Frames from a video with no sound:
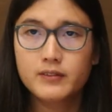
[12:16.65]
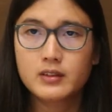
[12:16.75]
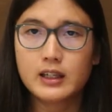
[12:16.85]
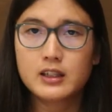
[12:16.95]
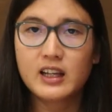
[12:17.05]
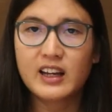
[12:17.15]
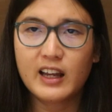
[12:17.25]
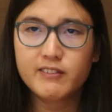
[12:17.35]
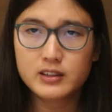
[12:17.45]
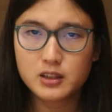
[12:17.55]
Like,
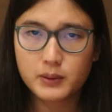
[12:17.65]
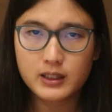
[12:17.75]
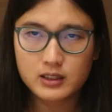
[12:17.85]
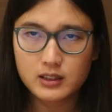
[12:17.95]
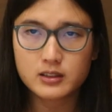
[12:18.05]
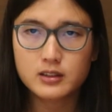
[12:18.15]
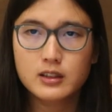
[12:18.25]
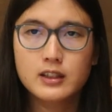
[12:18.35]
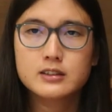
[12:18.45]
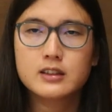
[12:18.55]
I want to be clear
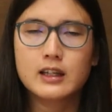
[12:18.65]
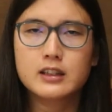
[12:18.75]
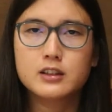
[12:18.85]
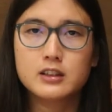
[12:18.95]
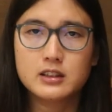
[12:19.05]
that,